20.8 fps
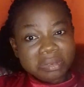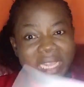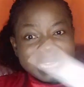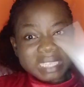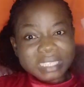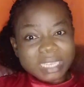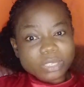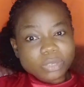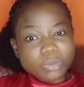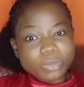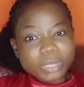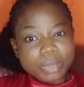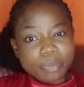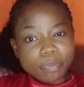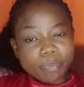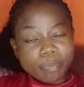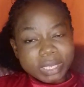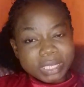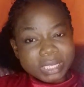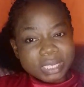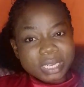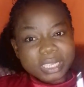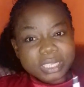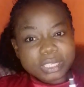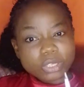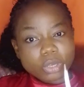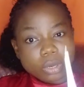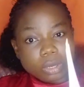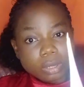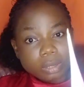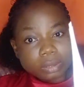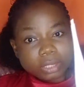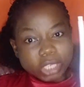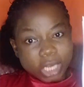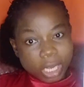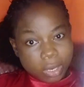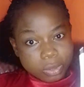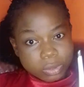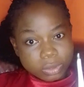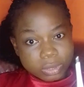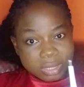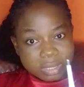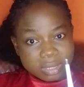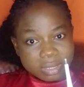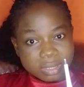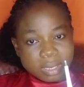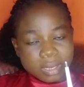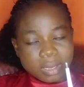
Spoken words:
let's assume the person is your child.